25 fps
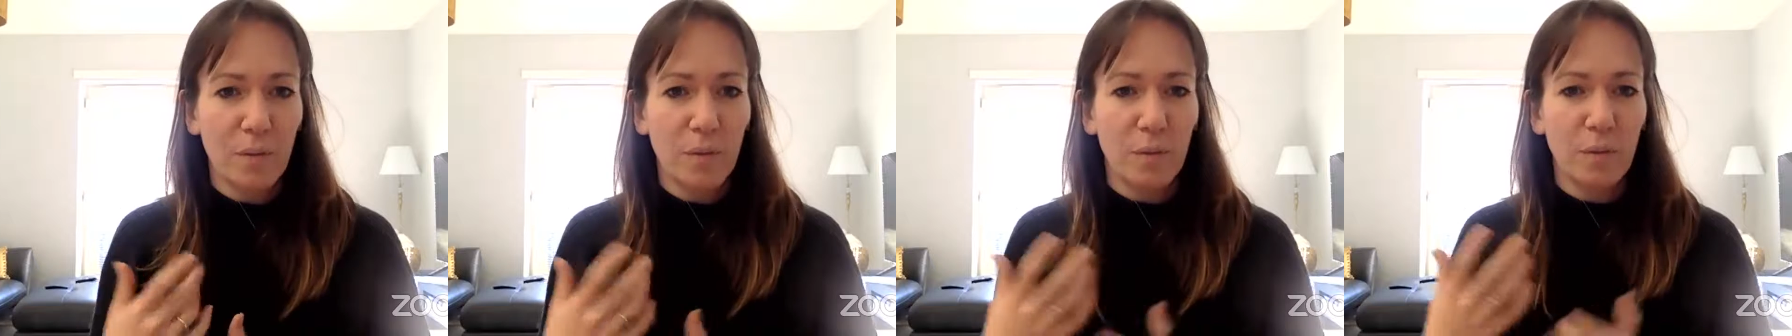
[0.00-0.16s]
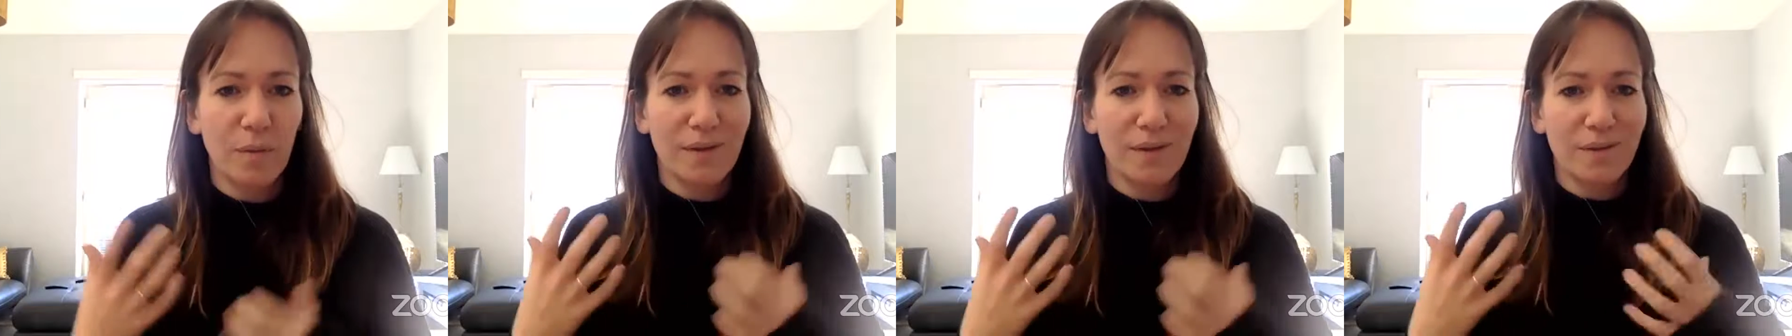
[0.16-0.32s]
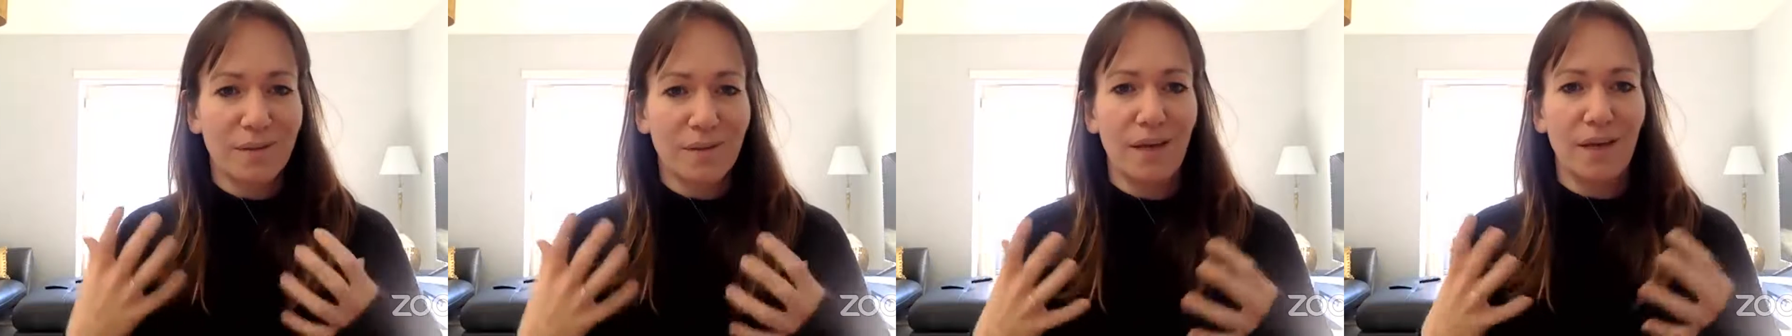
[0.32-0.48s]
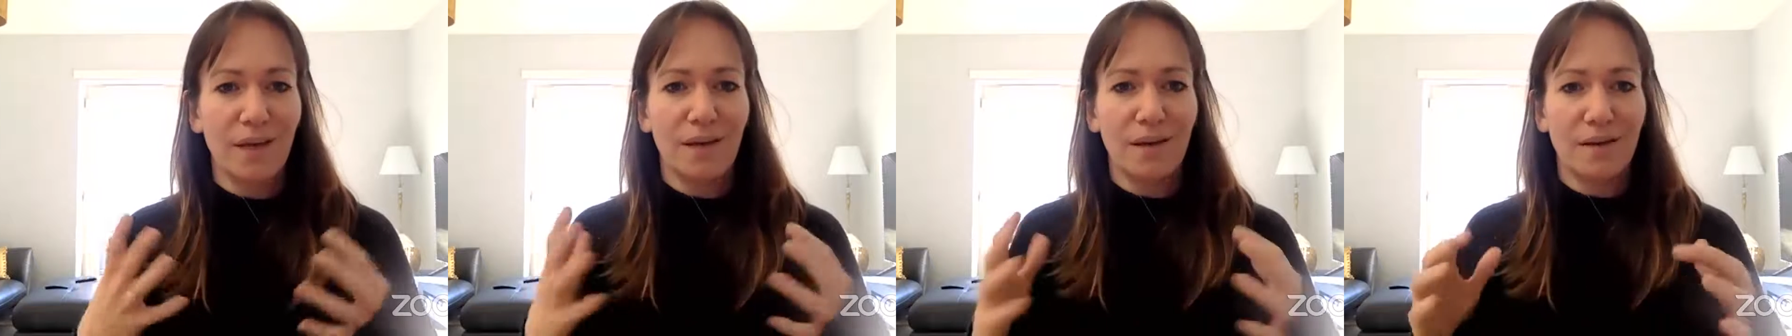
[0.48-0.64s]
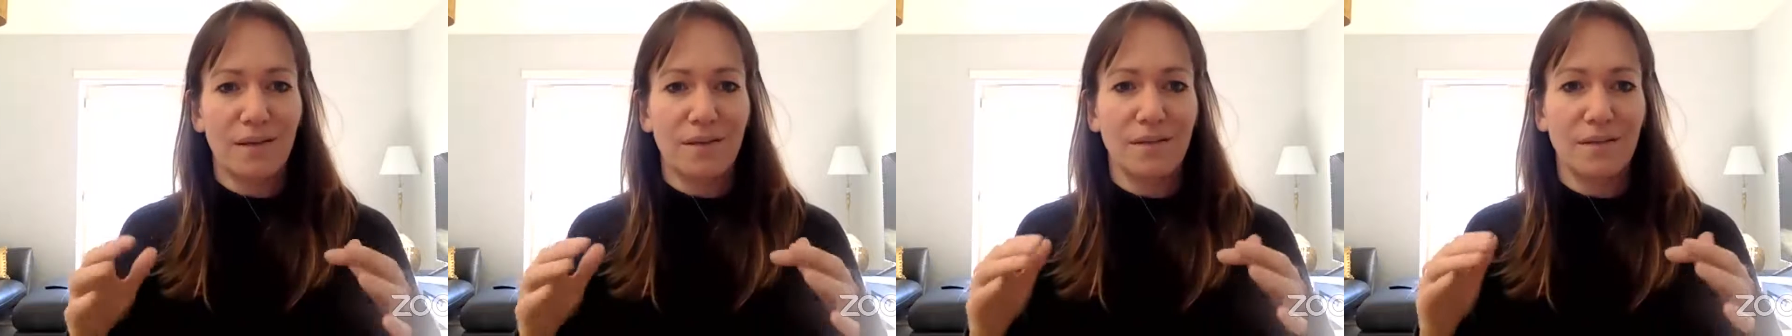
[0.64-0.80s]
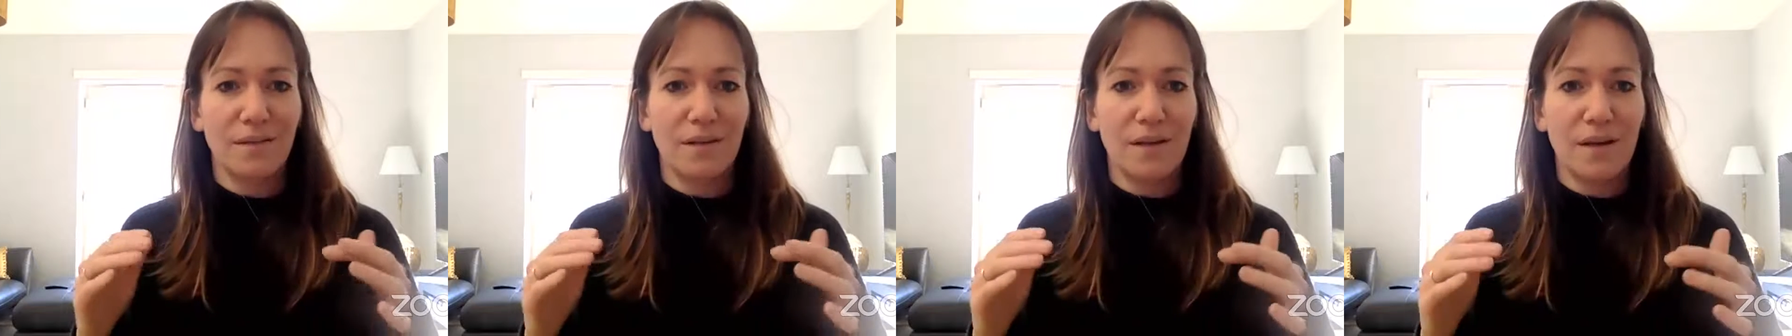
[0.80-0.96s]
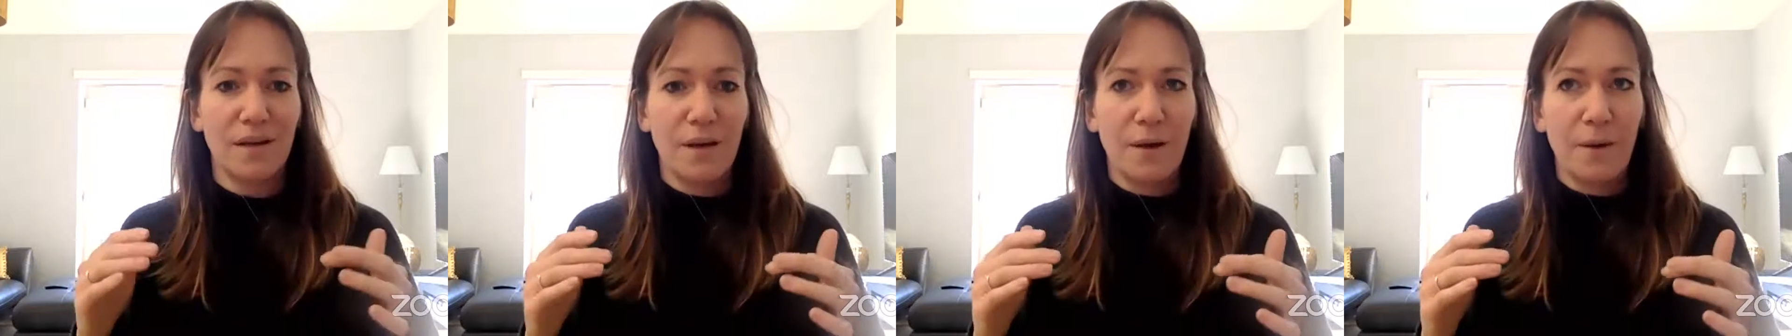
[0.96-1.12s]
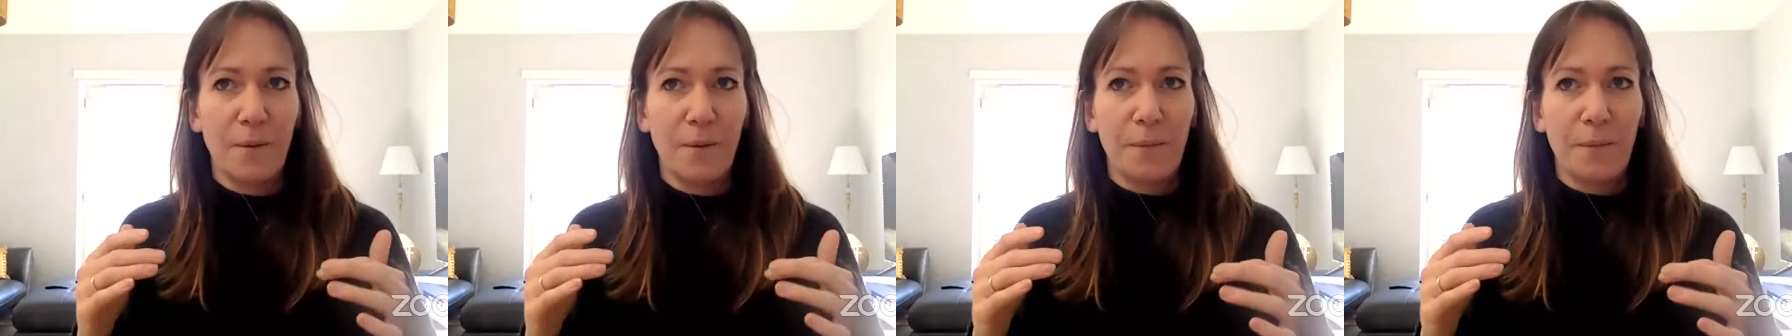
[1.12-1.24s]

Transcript: and we're sitting